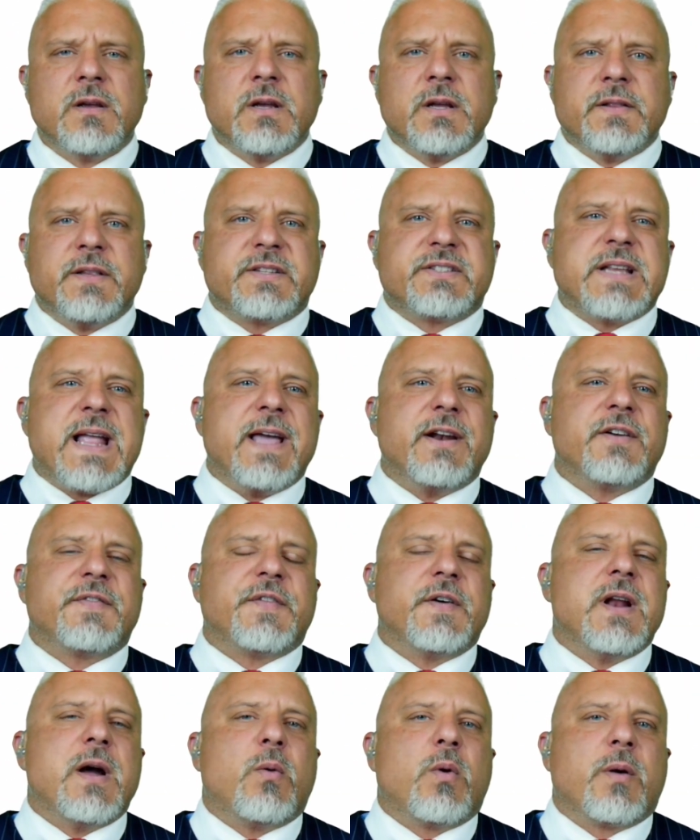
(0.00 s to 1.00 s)
The standard for
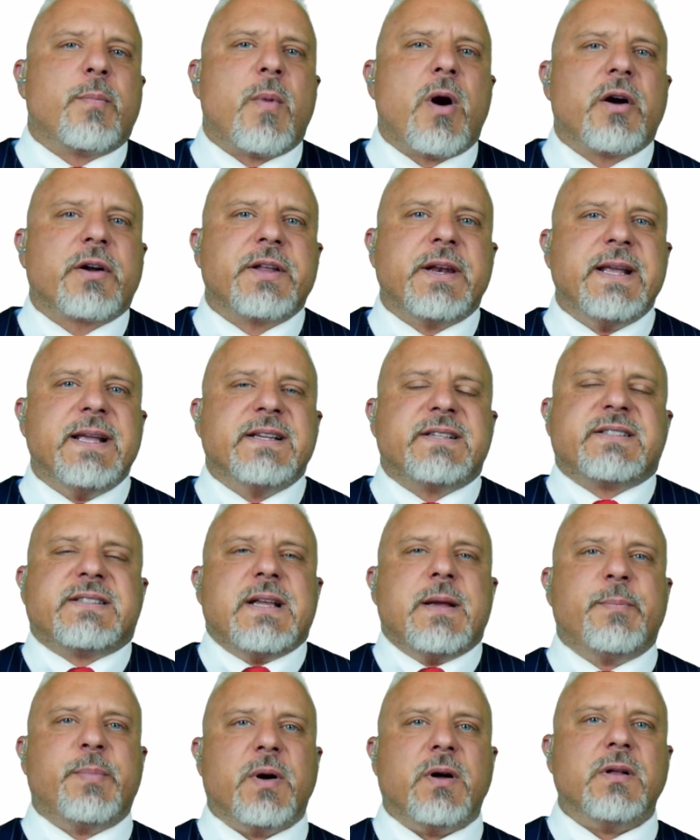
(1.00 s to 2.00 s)
network marketing is
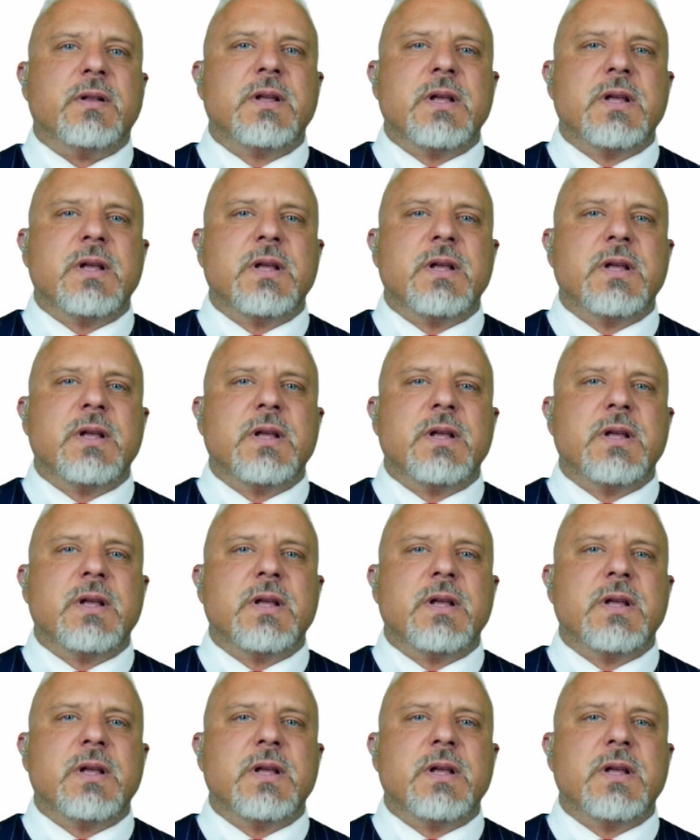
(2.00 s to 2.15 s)
simple.